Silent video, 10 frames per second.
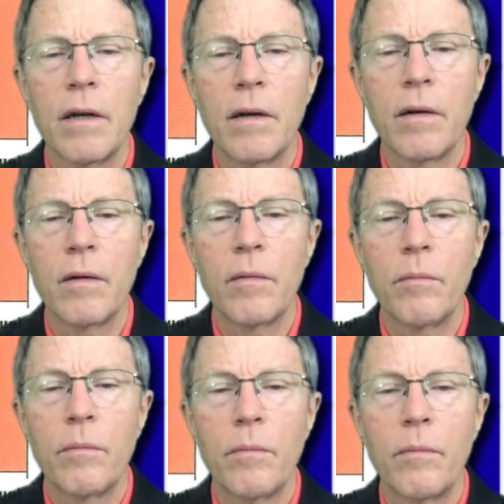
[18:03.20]
uh,
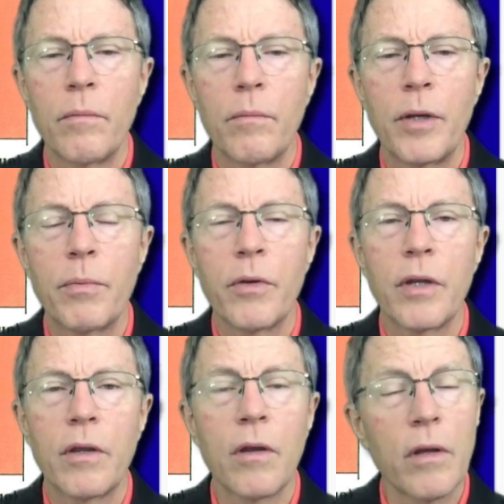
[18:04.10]
people
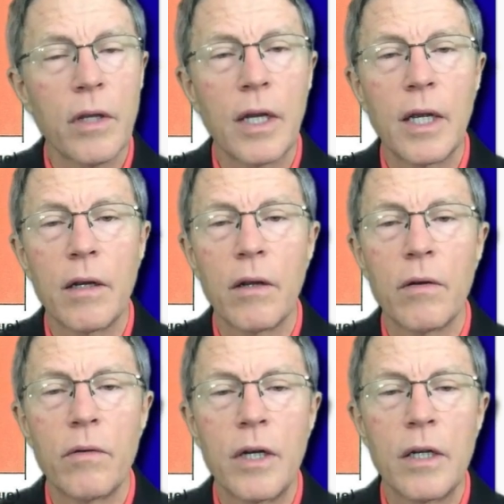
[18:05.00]
that thought they had low
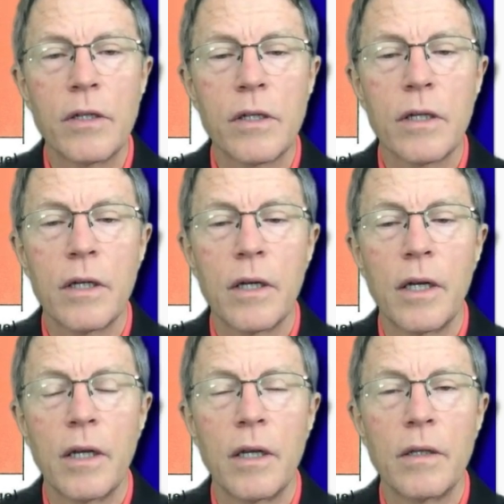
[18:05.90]
risk
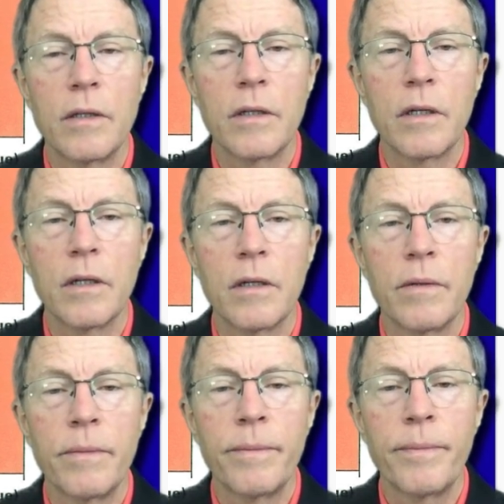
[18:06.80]
and uh,
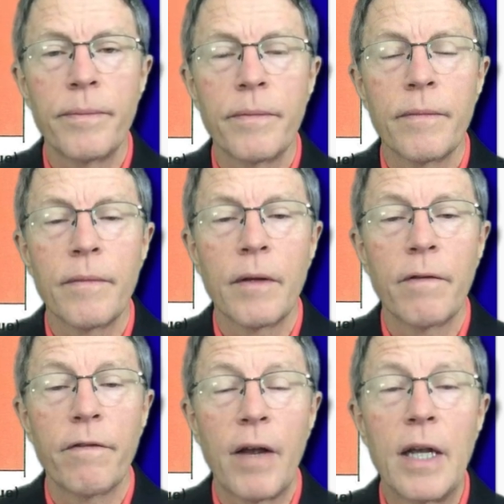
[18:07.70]

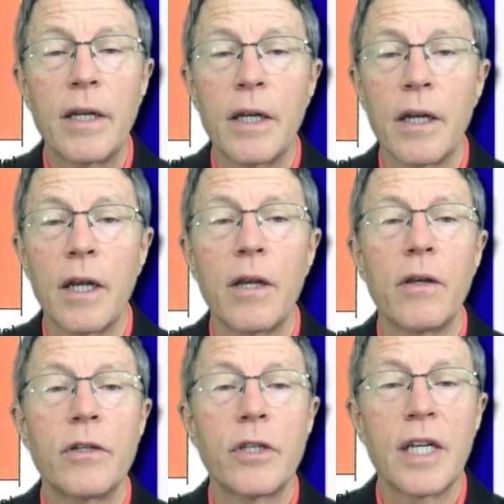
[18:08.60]
finding
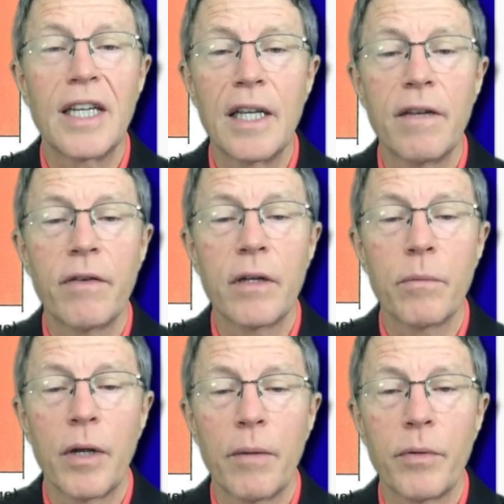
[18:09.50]
a
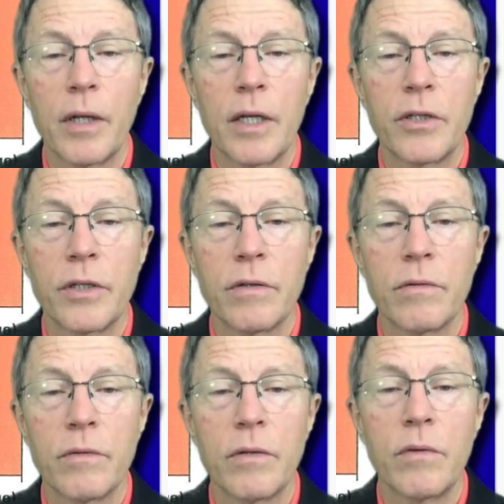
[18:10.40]
significant population.
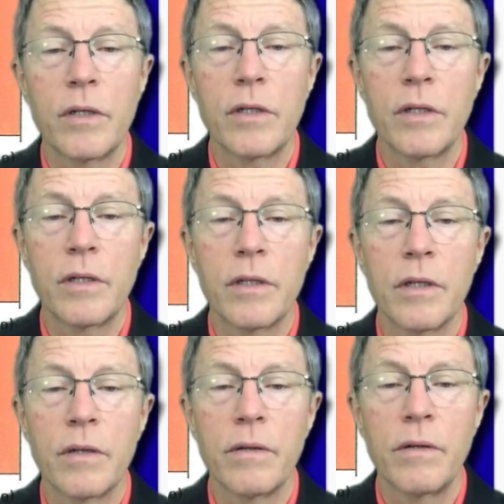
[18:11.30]
What was it?
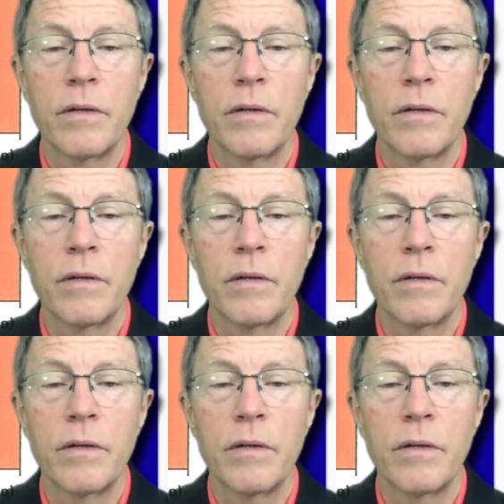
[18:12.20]
Uh,